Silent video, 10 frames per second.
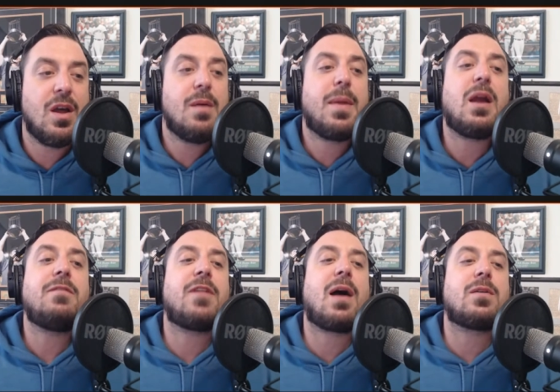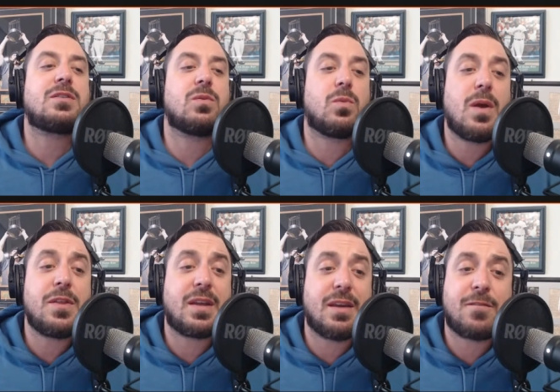Pair flowers with a
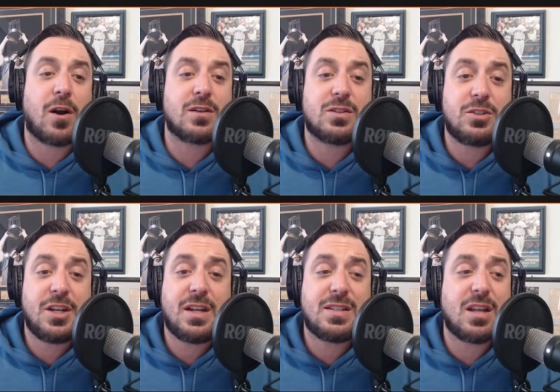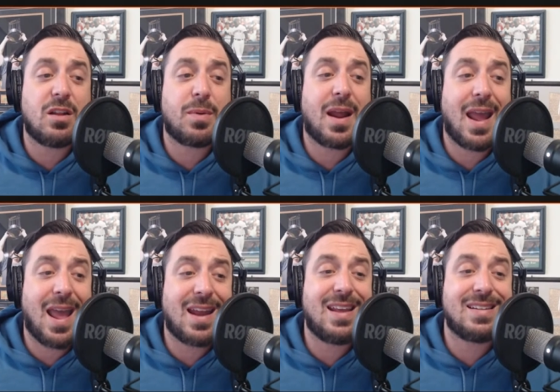gift card so she can celebrate
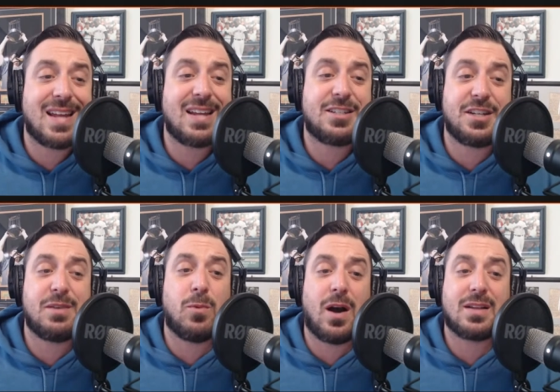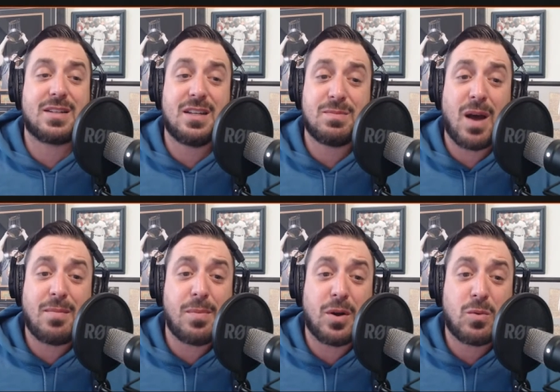any day she wants. Is mom
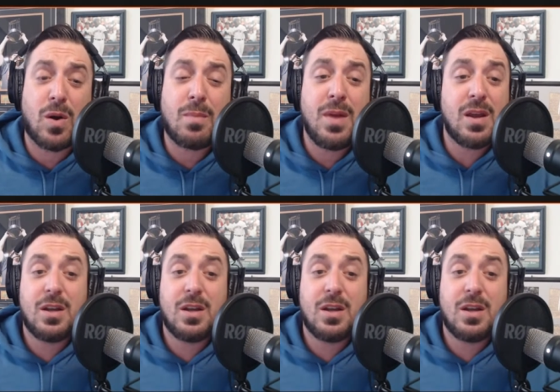a bookworm?